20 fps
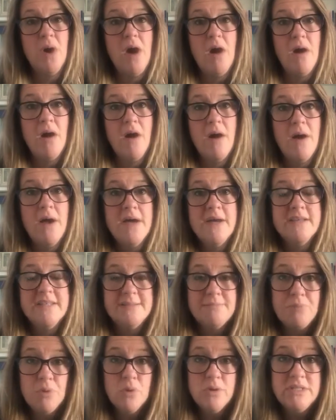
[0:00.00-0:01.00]
are
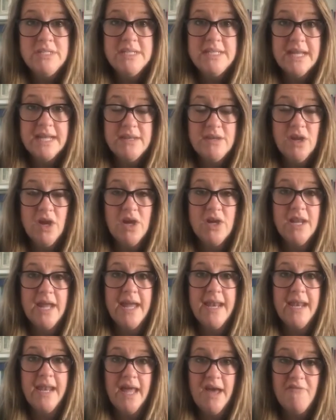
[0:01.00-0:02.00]
supported and known
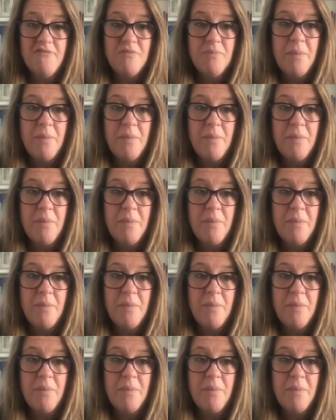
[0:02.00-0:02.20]
and loved,